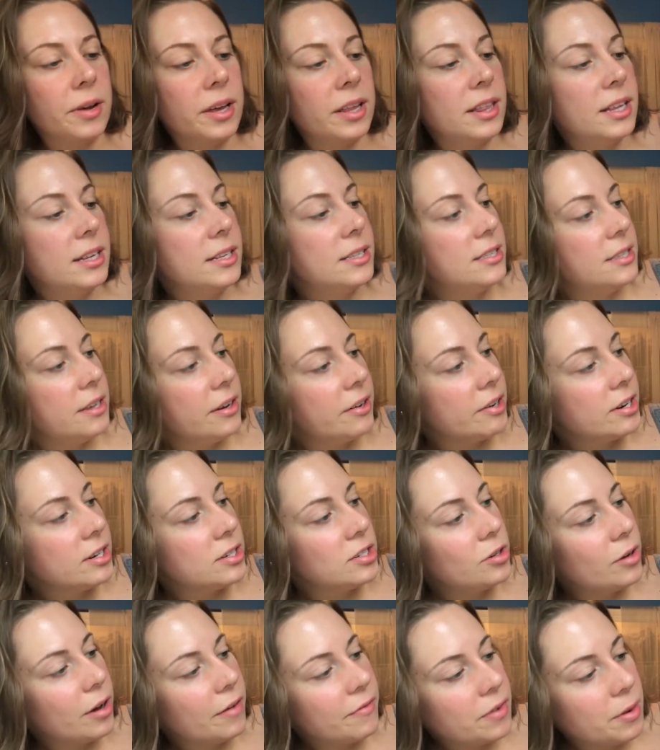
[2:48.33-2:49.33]
in this series,
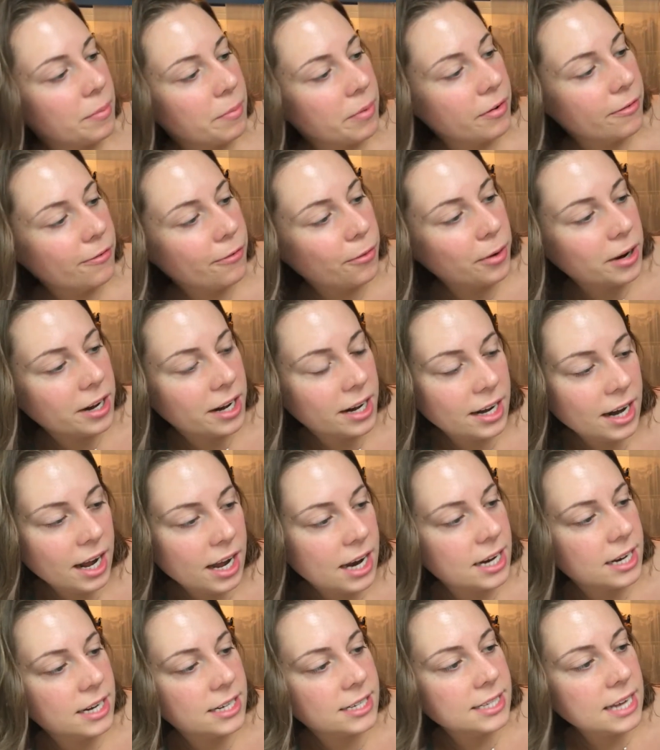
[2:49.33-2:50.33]
you have number
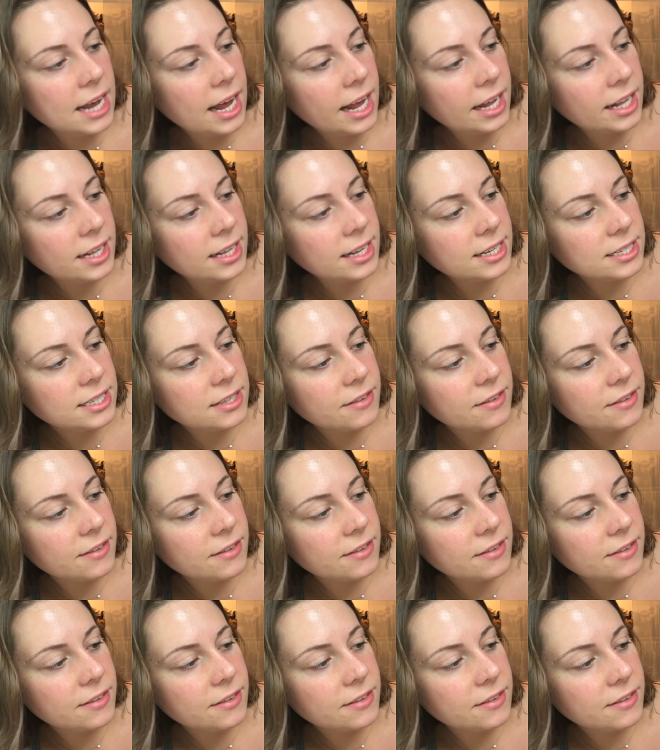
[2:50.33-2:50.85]
49 is Alice,